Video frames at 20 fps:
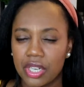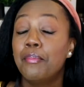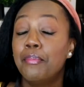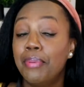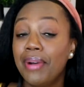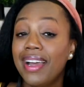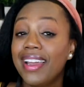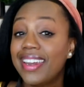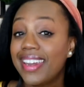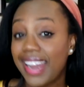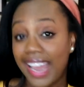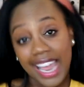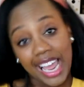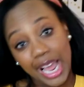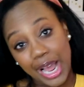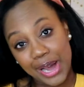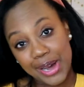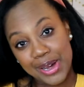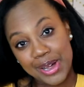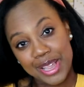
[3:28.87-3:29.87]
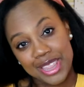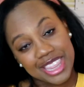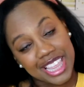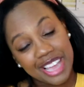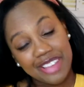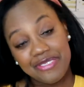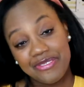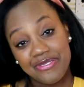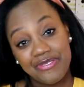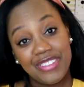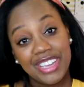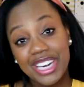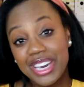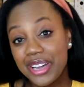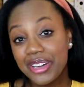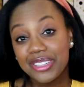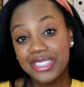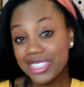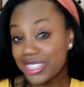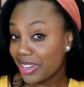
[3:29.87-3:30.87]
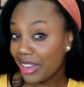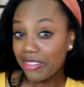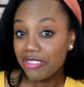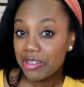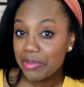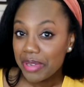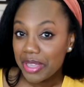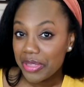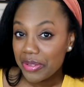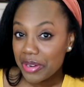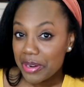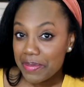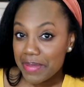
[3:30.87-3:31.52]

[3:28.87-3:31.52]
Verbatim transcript: But now that videos don't have to be three